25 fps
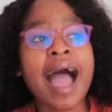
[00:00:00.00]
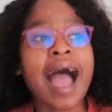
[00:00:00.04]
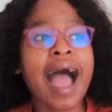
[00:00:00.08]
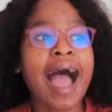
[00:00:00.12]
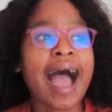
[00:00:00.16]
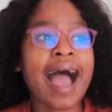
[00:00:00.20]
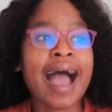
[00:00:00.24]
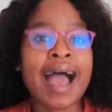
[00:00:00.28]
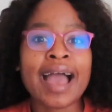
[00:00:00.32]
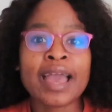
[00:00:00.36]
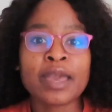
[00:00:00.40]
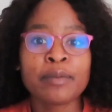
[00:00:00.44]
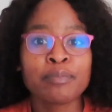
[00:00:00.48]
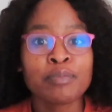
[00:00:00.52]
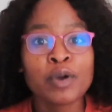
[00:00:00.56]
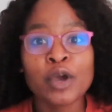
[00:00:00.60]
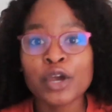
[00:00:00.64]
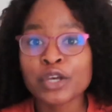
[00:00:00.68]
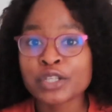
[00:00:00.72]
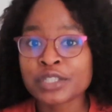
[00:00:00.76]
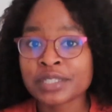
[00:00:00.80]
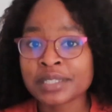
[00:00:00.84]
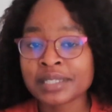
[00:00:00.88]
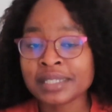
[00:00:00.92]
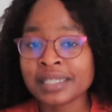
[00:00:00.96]
I
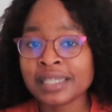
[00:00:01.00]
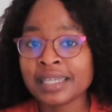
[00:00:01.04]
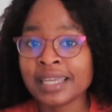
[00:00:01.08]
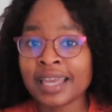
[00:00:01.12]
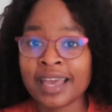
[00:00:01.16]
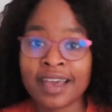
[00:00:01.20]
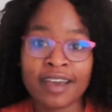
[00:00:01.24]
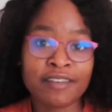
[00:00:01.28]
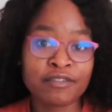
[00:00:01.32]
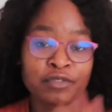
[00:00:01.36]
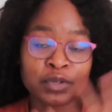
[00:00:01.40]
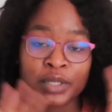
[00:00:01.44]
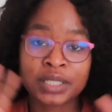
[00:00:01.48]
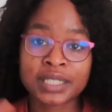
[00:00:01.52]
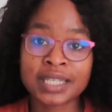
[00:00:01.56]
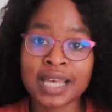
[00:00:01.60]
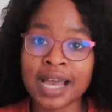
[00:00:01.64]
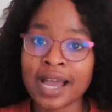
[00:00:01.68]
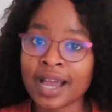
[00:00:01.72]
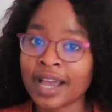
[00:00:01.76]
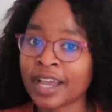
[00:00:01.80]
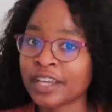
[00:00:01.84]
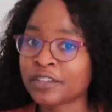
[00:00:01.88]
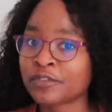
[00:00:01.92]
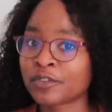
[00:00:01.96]
personally have
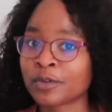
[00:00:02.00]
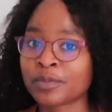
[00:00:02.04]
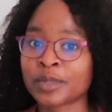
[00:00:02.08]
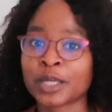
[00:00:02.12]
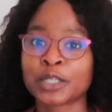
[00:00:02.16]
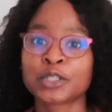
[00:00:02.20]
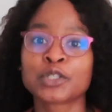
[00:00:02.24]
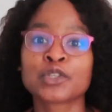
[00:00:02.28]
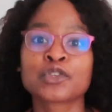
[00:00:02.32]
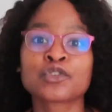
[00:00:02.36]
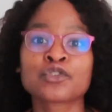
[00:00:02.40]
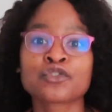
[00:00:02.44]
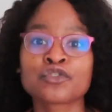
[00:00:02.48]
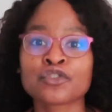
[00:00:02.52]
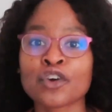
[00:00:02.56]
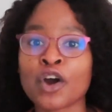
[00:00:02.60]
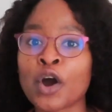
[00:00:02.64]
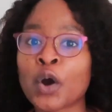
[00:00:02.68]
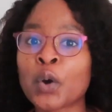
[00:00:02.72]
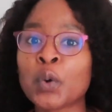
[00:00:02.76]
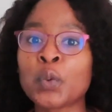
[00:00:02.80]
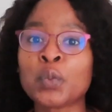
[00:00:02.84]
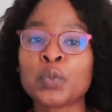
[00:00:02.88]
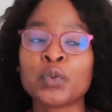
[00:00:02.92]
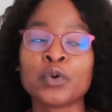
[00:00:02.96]
retired from that
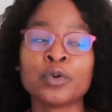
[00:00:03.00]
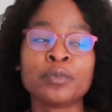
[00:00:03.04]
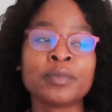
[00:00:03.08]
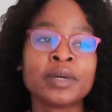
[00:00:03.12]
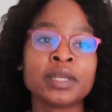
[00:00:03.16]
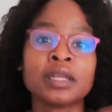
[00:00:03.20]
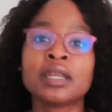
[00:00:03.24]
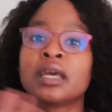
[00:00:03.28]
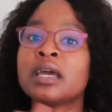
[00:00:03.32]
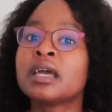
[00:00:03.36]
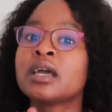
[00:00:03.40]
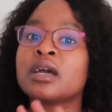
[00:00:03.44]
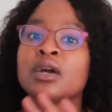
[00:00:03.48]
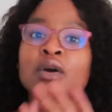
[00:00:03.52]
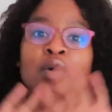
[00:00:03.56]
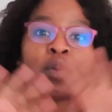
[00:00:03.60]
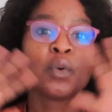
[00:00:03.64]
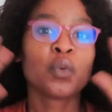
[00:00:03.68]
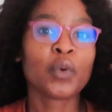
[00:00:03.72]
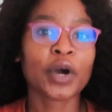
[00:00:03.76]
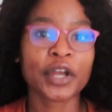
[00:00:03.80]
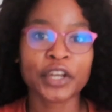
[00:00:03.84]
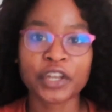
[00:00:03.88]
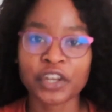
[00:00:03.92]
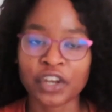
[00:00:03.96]
strong woman
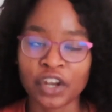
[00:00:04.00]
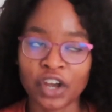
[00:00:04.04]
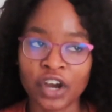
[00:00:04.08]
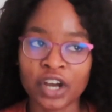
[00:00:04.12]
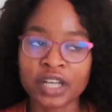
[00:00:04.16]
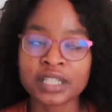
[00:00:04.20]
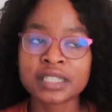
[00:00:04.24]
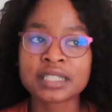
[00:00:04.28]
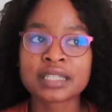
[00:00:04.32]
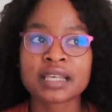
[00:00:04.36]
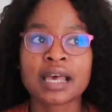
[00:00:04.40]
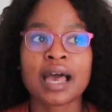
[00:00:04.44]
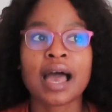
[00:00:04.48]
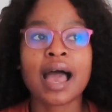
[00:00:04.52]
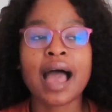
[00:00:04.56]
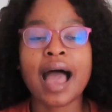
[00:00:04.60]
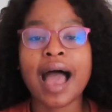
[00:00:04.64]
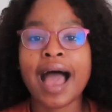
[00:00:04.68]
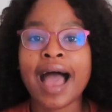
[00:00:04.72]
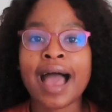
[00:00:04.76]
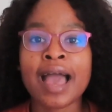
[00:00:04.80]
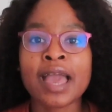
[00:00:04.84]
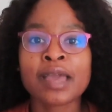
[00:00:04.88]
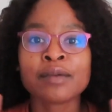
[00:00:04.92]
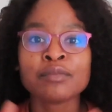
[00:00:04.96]
whatnot.
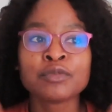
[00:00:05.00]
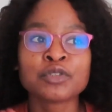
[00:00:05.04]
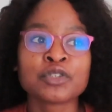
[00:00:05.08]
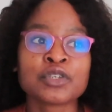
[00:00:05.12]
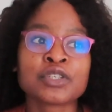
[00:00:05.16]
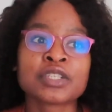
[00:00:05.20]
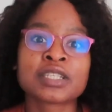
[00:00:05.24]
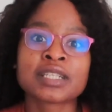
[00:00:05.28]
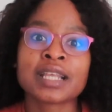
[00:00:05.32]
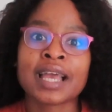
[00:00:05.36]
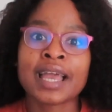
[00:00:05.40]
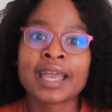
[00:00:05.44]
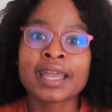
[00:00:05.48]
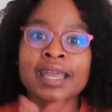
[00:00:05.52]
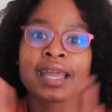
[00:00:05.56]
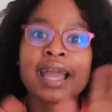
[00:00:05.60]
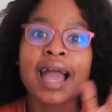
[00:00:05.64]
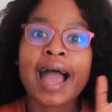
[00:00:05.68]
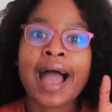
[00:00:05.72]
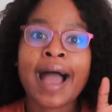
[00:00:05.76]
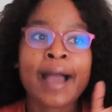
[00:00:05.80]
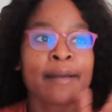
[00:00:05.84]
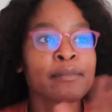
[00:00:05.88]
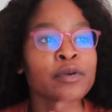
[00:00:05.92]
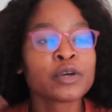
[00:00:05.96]
I'm just like,
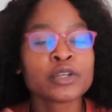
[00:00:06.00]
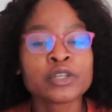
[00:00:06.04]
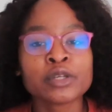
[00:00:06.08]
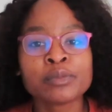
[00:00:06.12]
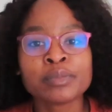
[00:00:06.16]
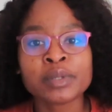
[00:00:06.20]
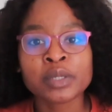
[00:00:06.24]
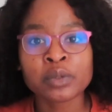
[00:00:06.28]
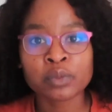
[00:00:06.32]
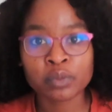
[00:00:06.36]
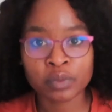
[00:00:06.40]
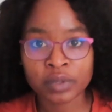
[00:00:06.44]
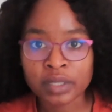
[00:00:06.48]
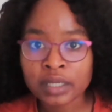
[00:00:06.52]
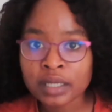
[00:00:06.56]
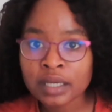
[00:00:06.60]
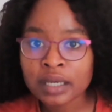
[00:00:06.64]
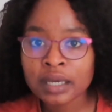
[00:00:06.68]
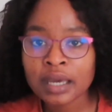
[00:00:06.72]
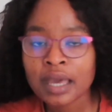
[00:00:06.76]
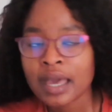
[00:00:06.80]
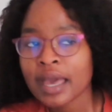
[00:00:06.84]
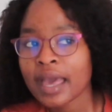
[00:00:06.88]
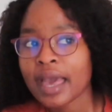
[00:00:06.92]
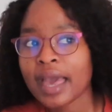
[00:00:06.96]
I'm gonna be weak.